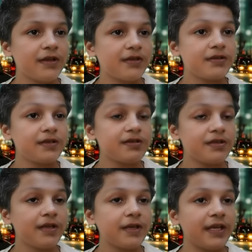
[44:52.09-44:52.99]
since
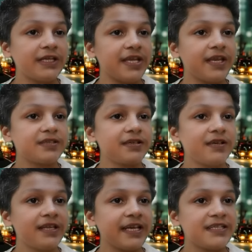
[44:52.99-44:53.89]
it takes a
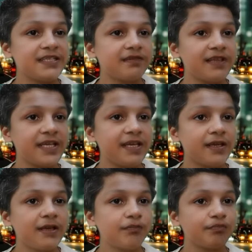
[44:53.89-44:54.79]
relatively
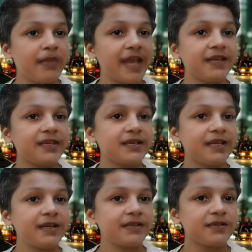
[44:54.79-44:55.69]
minor
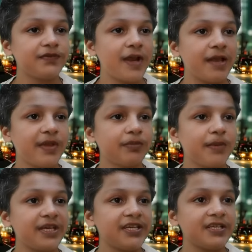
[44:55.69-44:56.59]
character from The
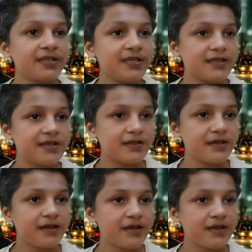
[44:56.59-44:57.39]
Mummy Returns,